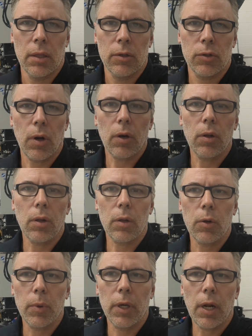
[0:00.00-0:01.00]
struggled a
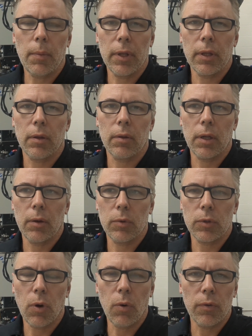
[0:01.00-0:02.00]
little bit. I mean, it
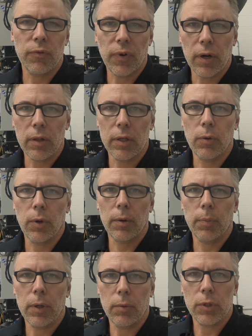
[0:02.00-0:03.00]
was going fairly
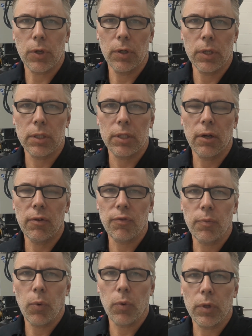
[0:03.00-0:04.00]
quick, but it was hurting
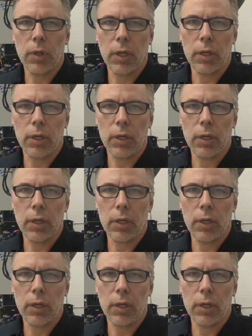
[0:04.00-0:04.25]
itself more than